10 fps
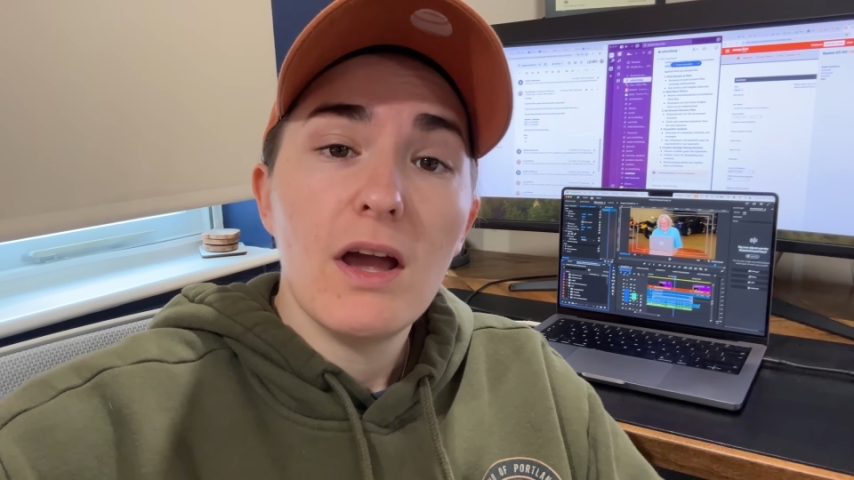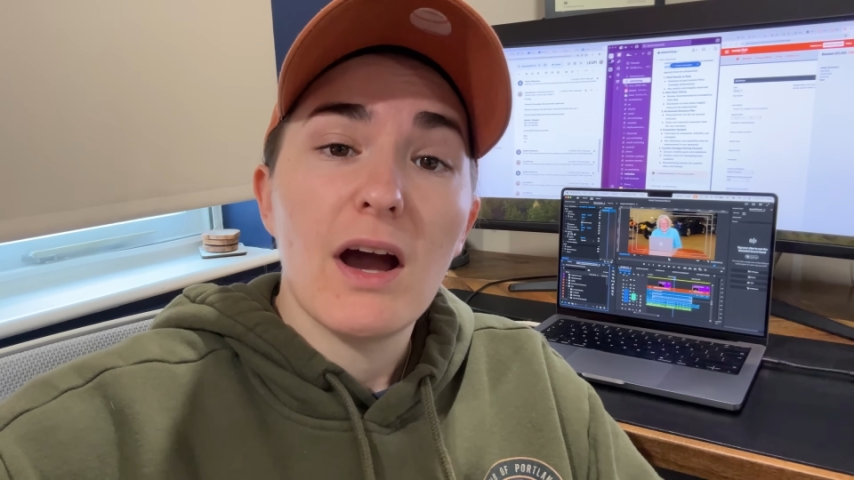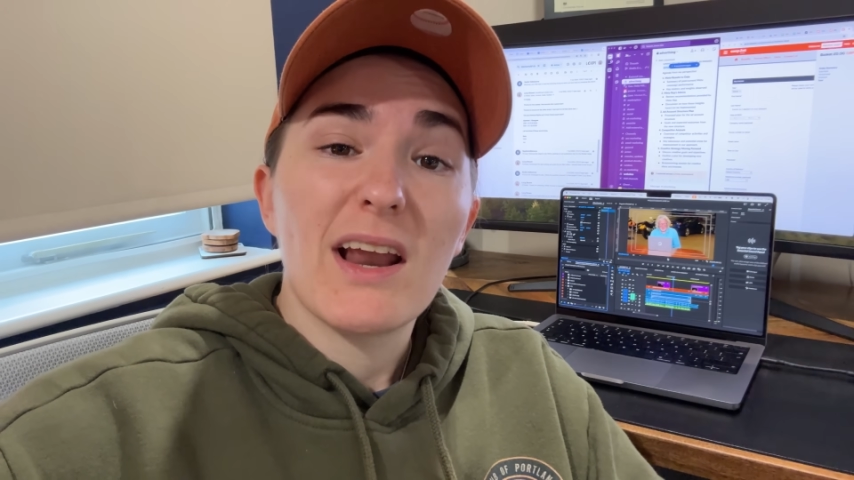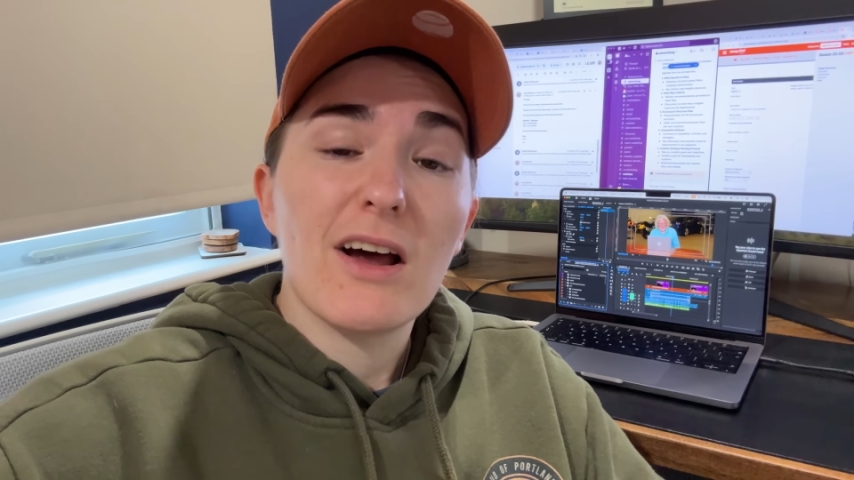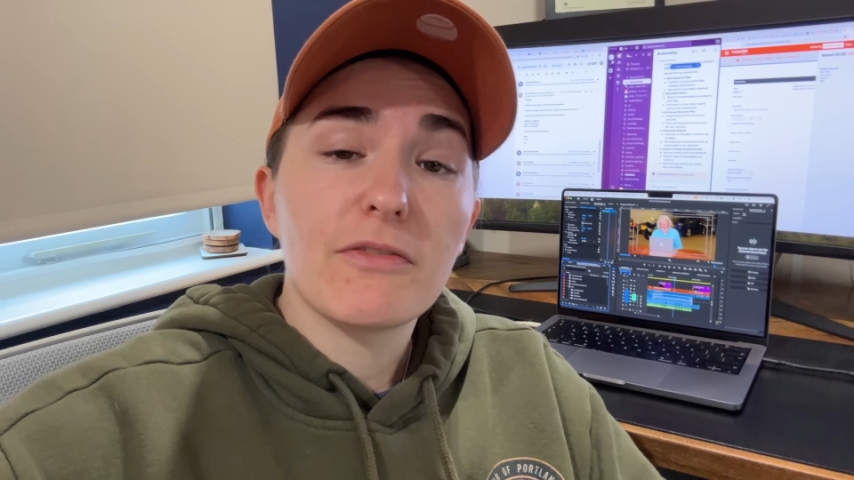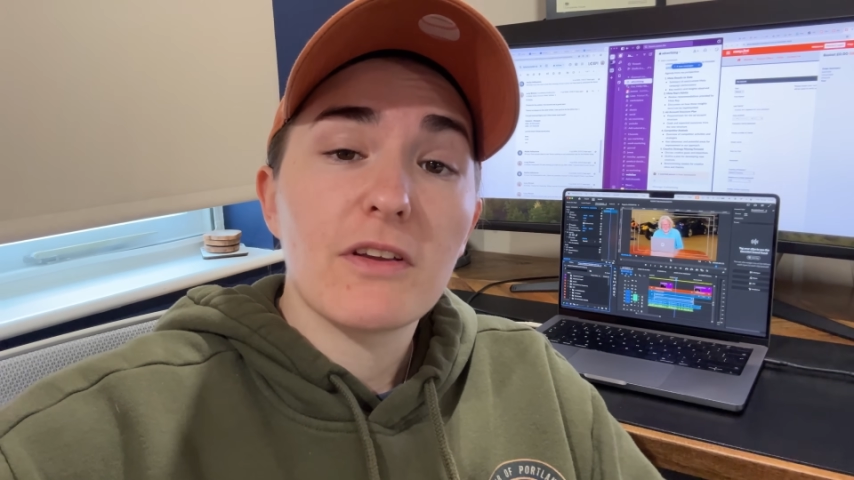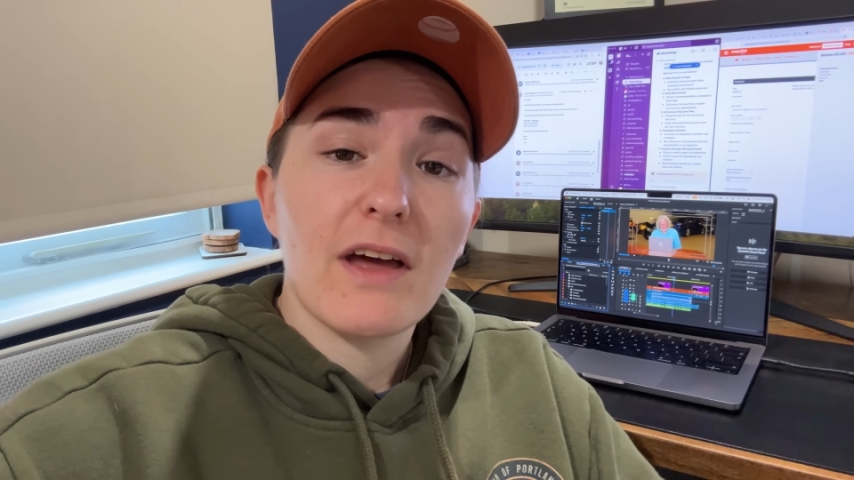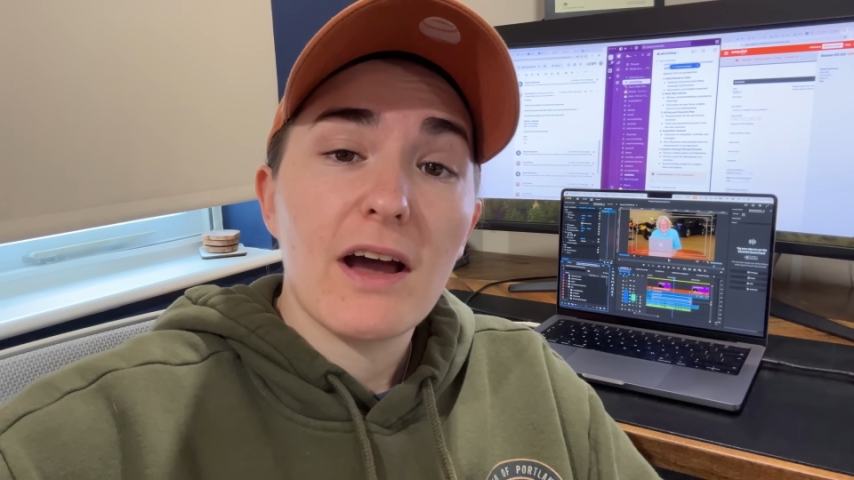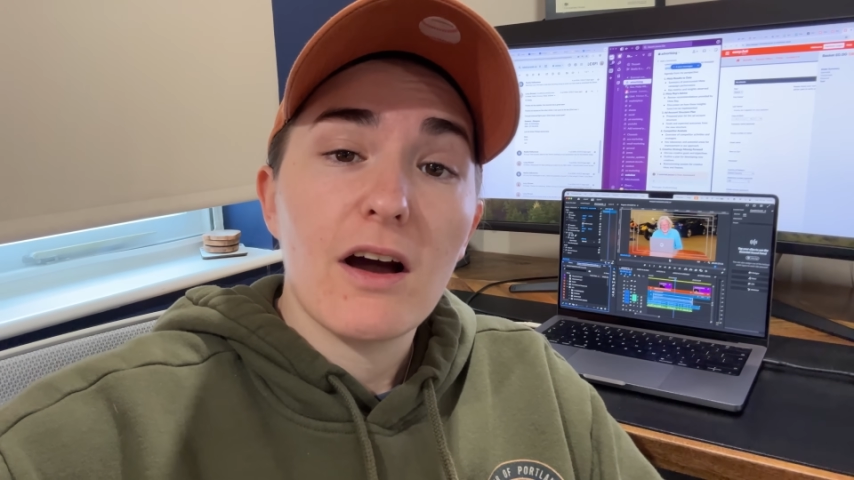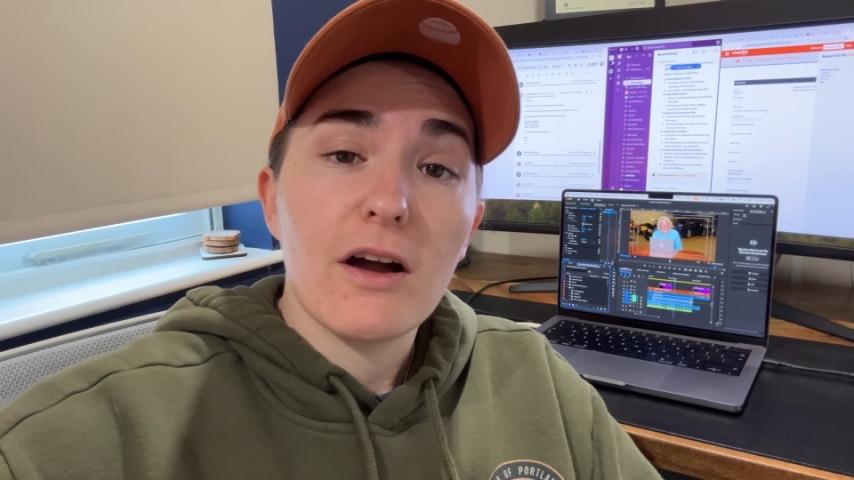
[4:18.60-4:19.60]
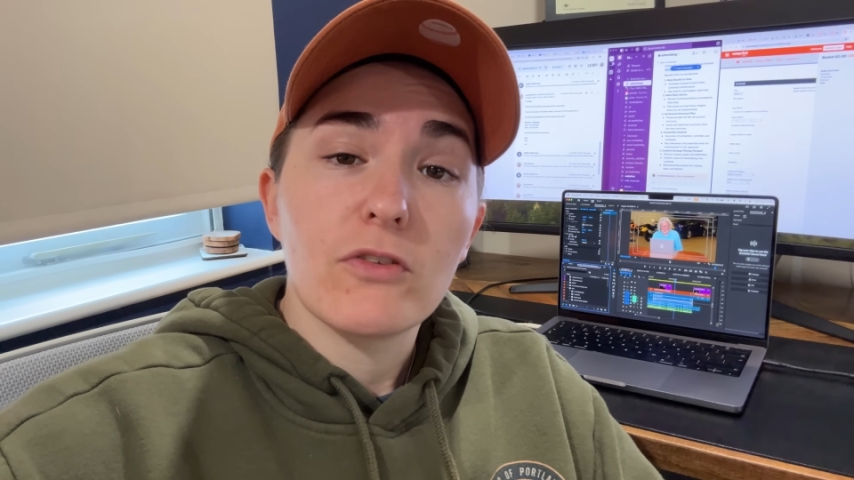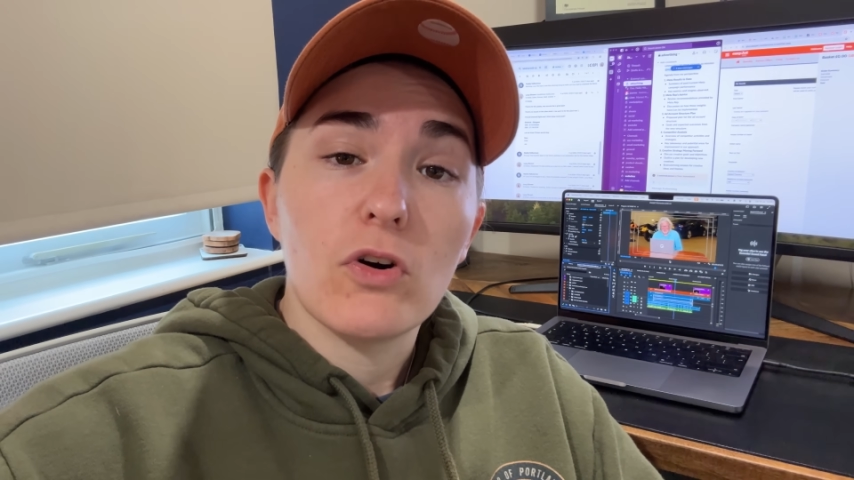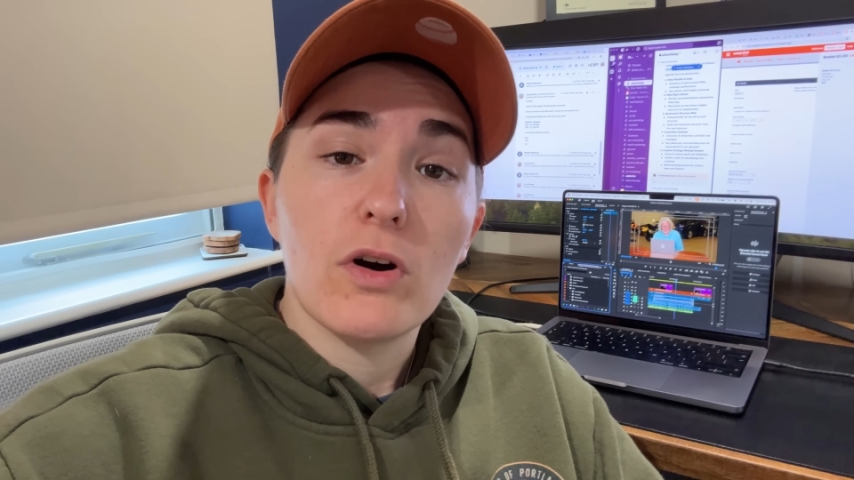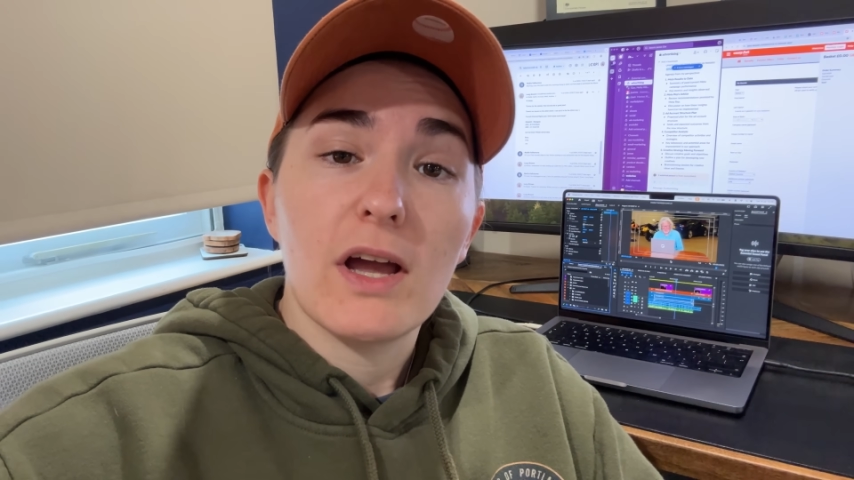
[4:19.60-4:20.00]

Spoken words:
And after that, I've got